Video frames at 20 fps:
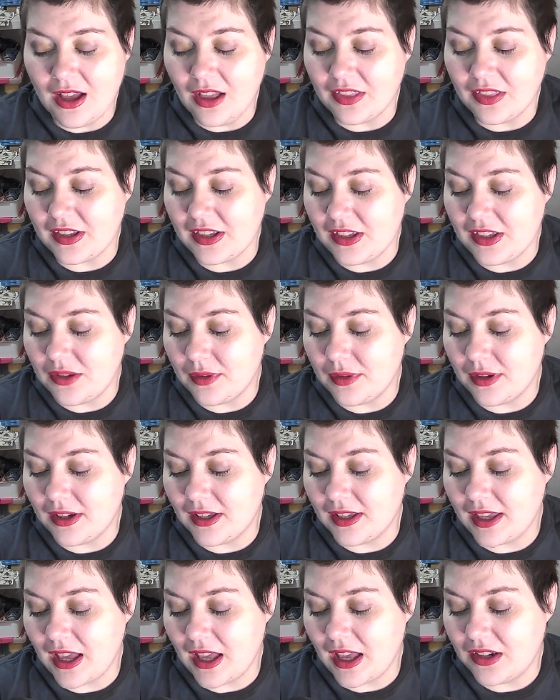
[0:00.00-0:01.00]
Thank you
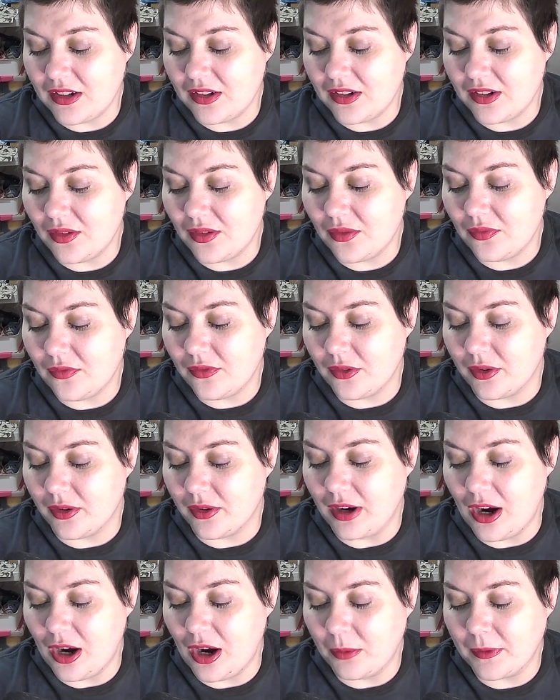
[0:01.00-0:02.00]
again for
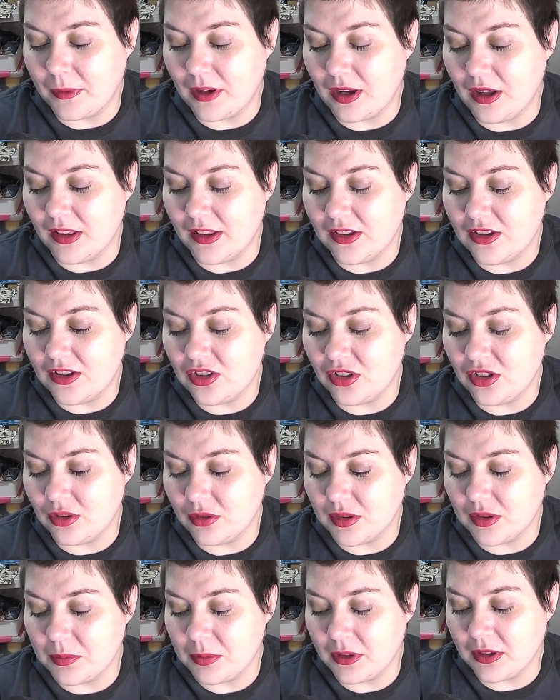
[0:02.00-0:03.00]
HarperCollins
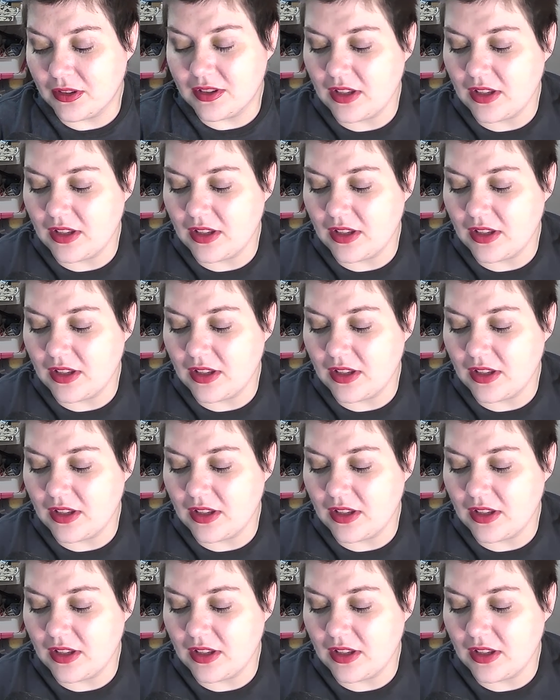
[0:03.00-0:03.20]
Children's Books